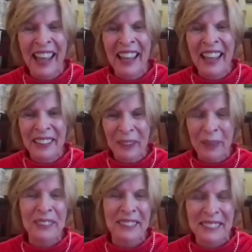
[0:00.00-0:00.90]
knows
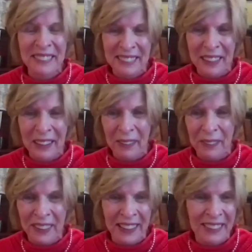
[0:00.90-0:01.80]
this stuff. And
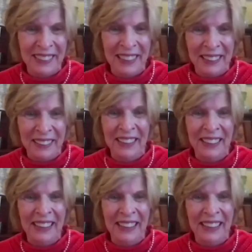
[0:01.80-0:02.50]
I said, Erik,